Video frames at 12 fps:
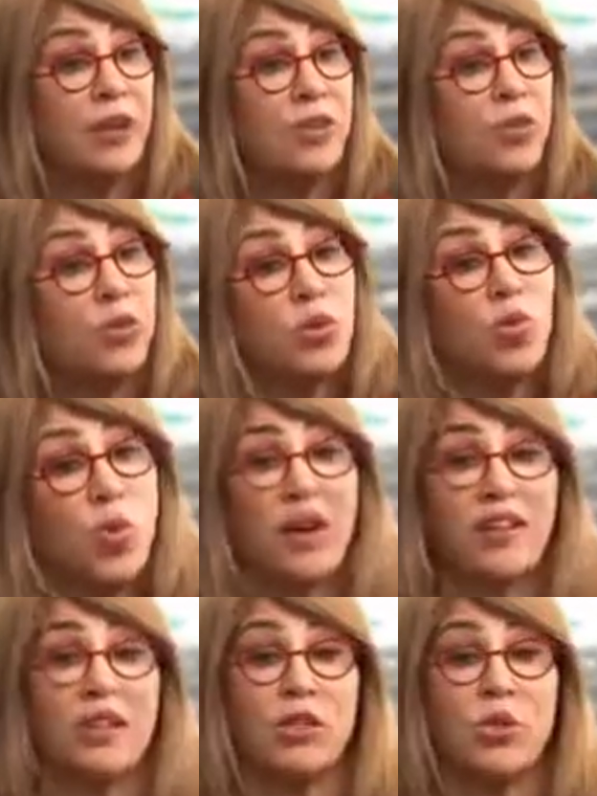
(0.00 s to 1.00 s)
You will
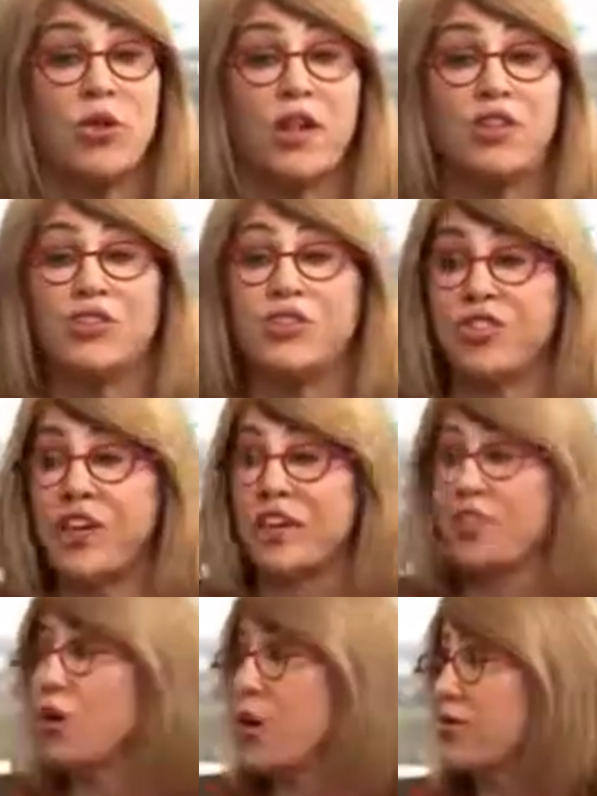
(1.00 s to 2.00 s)
want the location
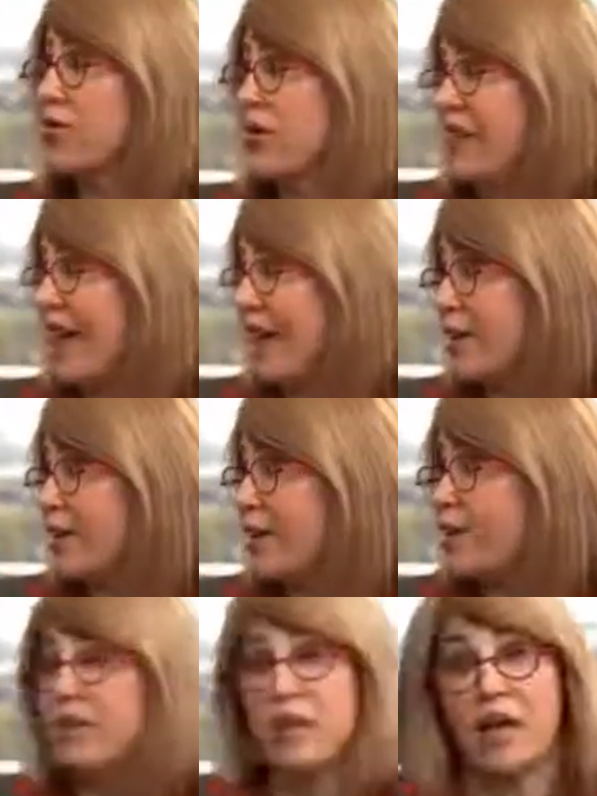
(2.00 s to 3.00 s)
settings on for that
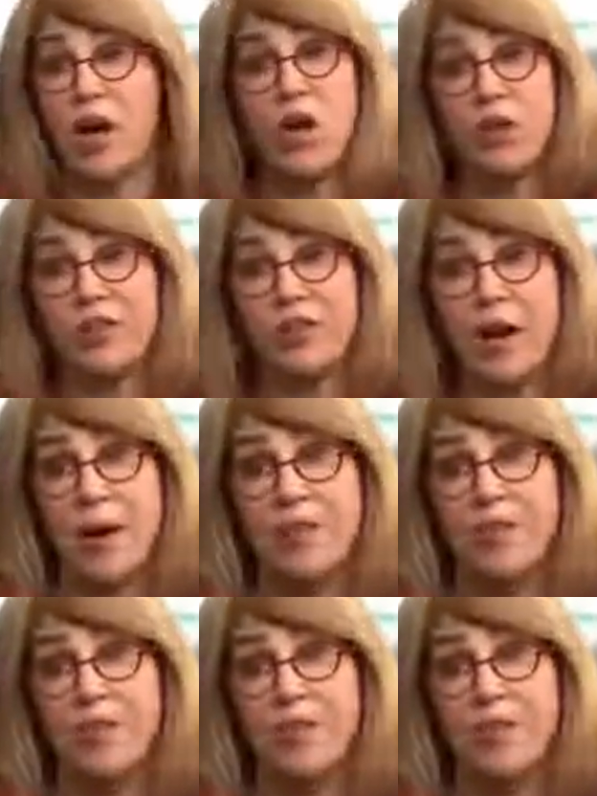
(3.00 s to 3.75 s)
all the time.